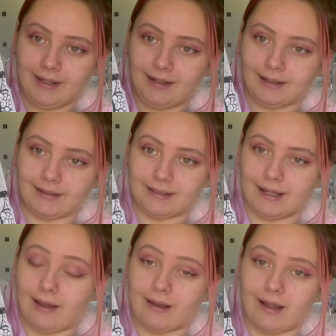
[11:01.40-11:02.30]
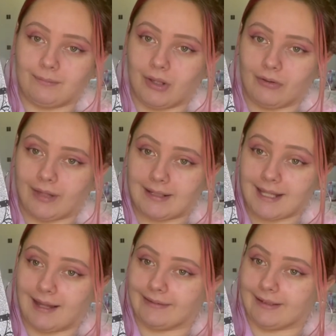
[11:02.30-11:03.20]
Like I'm not that
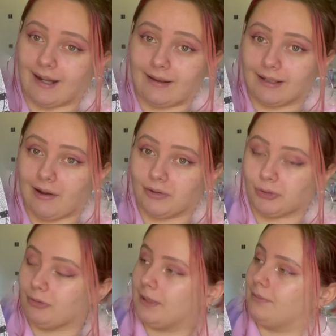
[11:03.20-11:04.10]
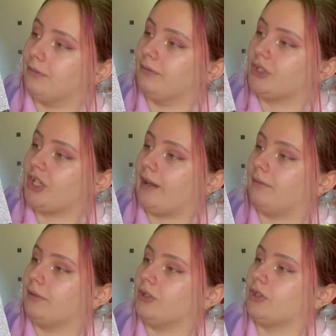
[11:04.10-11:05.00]
talented. I can't draw people for
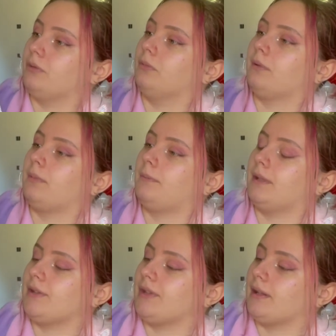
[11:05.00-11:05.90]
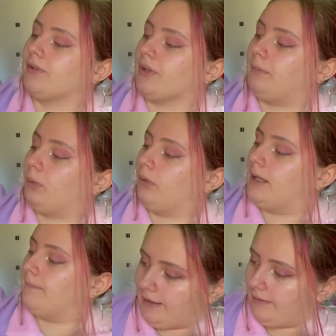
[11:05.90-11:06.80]
shit, which you will probably see at some
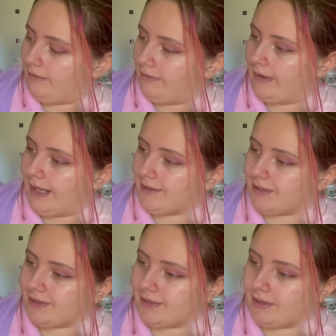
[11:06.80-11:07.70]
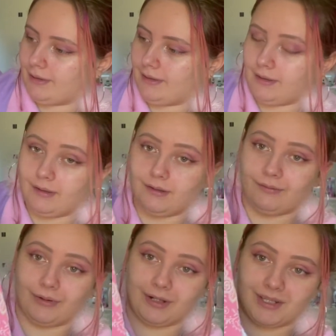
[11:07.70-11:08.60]
point. This,
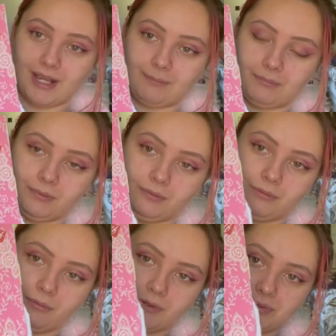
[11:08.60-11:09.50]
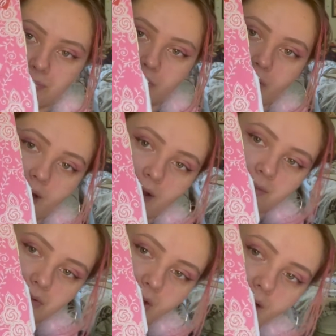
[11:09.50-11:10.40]
for example, was what I
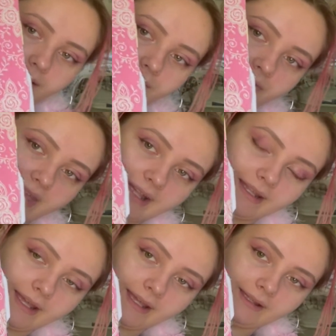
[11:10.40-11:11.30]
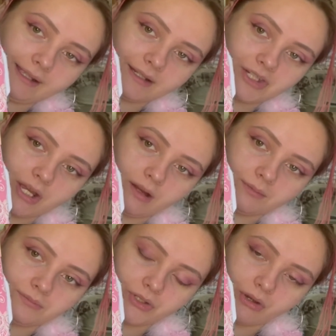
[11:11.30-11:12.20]
was kind of thinking in
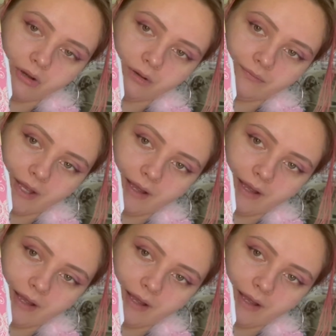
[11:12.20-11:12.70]
terms of